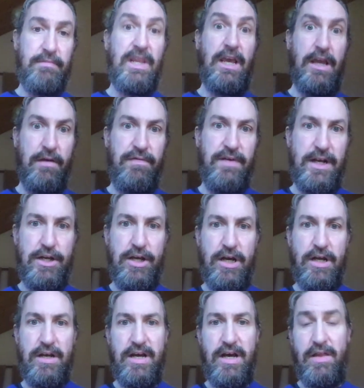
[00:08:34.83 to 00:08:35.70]
if it
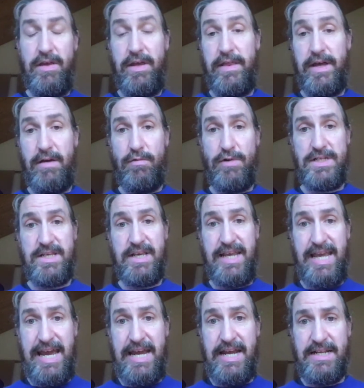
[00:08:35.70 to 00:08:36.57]
turned out that that was the
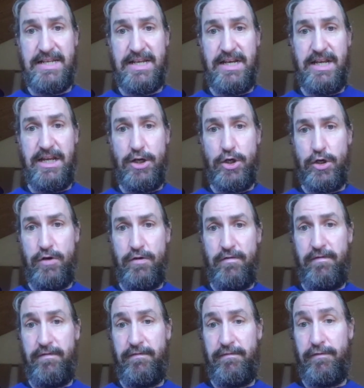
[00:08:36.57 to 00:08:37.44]
case and he
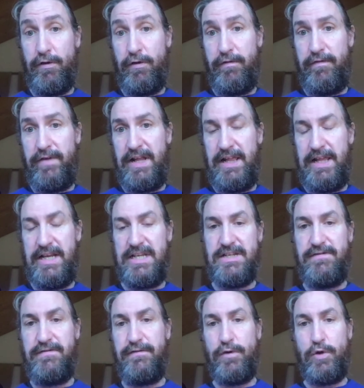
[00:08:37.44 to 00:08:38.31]
couldn't fulfill
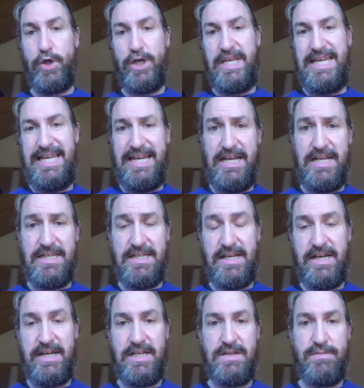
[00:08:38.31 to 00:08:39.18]
his 4 years
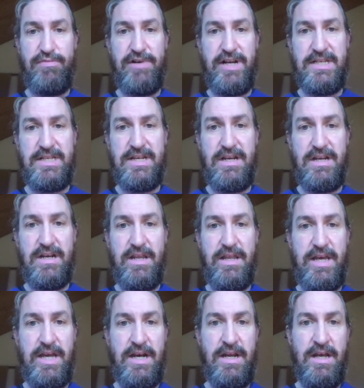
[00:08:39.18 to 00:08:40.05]
as
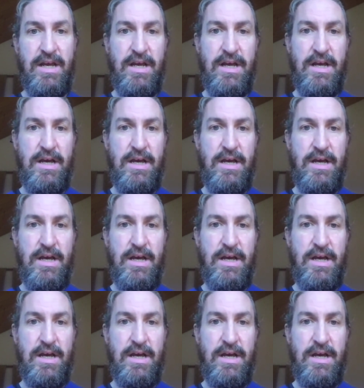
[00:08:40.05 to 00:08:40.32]
president, then